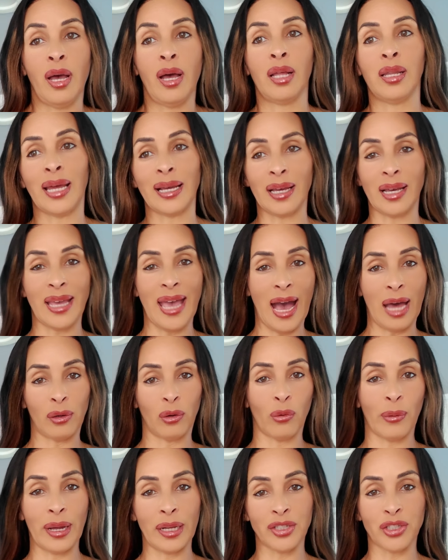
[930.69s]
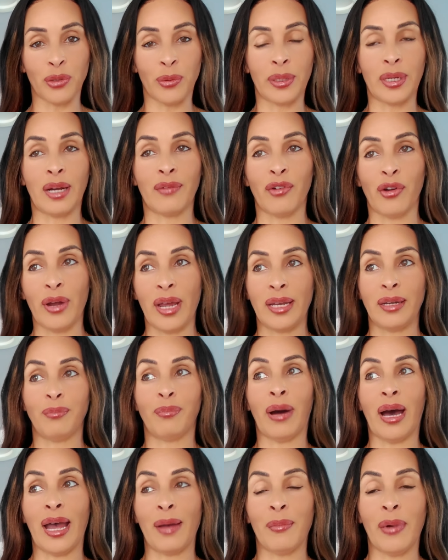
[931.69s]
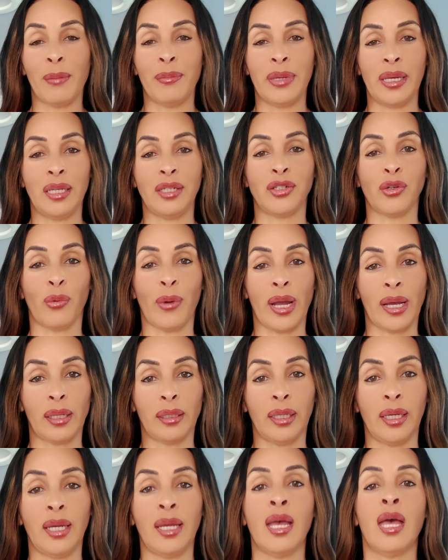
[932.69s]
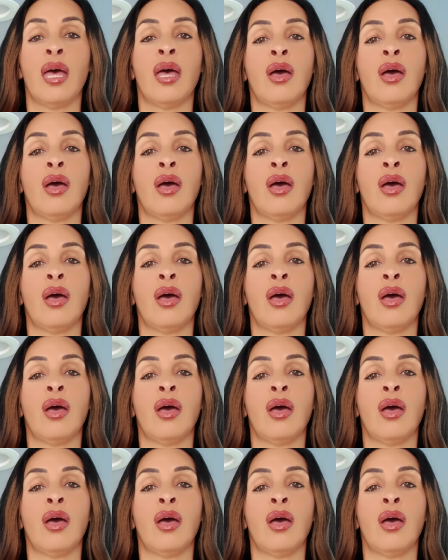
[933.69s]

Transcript: like a cattle ranch or whatever, and buy my meat directly